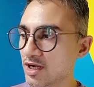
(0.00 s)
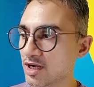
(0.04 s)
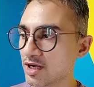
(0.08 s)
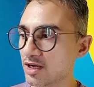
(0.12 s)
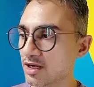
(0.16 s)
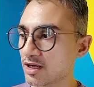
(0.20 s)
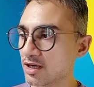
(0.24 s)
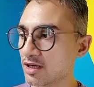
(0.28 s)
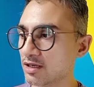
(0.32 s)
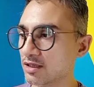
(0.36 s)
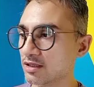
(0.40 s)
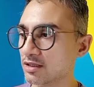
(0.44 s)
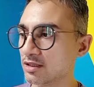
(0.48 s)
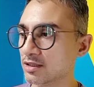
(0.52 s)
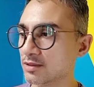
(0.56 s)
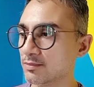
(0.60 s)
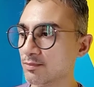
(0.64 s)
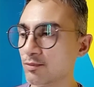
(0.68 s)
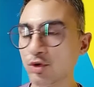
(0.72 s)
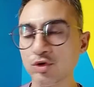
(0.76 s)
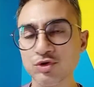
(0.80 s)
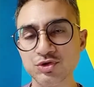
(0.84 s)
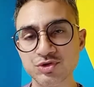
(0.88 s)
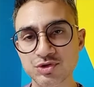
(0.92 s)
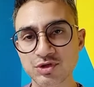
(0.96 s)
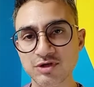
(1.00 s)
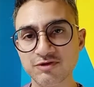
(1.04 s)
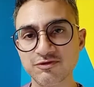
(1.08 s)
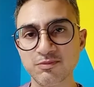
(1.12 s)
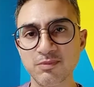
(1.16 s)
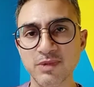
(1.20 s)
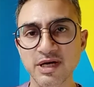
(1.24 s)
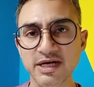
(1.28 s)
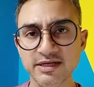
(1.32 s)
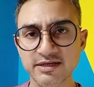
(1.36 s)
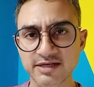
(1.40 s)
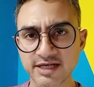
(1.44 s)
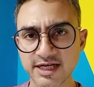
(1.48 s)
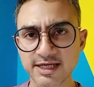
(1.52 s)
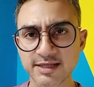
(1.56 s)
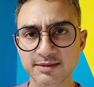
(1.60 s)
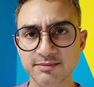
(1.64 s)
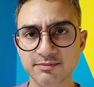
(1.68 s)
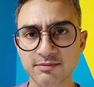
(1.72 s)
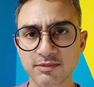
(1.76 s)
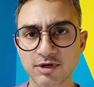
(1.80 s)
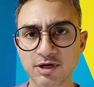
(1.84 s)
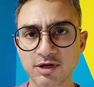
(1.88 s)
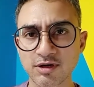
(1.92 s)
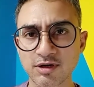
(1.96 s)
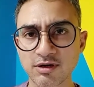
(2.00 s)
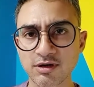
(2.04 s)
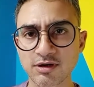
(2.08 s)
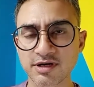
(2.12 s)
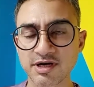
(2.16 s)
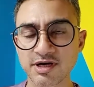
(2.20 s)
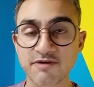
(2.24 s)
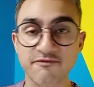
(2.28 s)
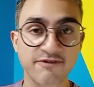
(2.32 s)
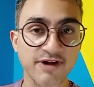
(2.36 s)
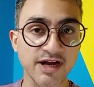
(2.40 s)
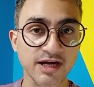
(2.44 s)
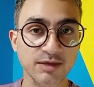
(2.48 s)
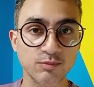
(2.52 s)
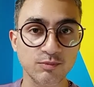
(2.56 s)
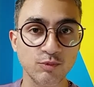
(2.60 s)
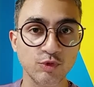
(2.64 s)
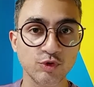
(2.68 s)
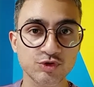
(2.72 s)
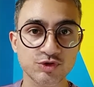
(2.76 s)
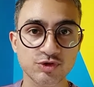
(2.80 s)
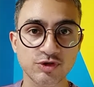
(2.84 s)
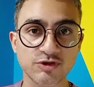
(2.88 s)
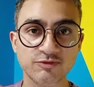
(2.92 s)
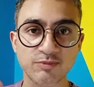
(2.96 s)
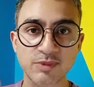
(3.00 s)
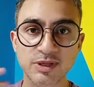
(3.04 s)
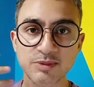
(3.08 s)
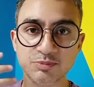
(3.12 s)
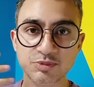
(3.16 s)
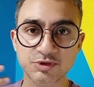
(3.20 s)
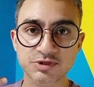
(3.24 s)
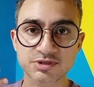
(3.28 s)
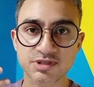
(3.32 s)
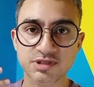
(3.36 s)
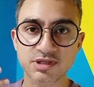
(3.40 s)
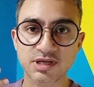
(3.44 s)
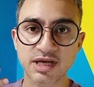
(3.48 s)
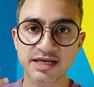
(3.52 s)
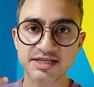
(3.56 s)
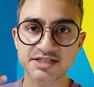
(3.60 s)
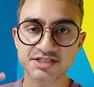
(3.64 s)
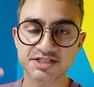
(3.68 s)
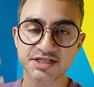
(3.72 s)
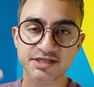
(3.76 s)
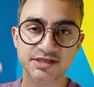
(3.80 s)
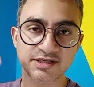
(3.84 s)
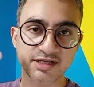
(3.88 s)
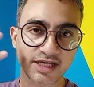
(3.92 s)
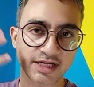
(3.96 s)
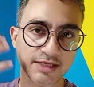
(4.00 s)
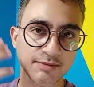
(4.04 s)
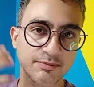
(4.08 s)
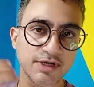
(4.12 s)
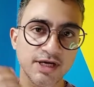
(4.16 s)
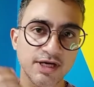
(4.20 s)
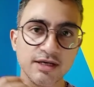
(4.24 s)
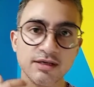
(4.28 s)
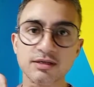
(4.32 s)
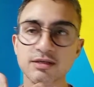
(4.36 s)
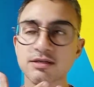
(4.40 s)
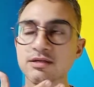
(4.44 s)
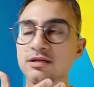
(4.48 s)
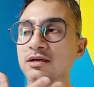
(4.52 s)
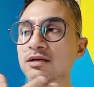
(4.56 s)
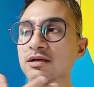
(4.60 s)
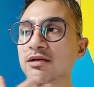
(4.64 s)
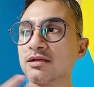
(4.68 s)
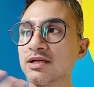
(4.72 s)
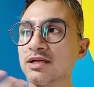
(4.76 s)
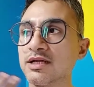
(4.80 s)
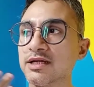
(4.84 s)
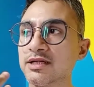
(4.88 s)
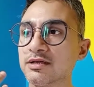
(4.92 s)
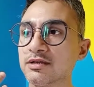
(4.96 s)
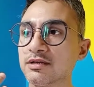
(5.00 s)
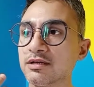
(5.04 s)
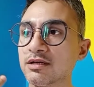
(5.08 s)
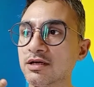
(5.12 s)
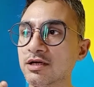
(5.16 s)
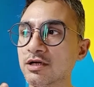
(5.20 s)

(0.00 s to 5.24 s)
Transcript: uh, most of my time or in fact most of my personal hygiene time and uh, like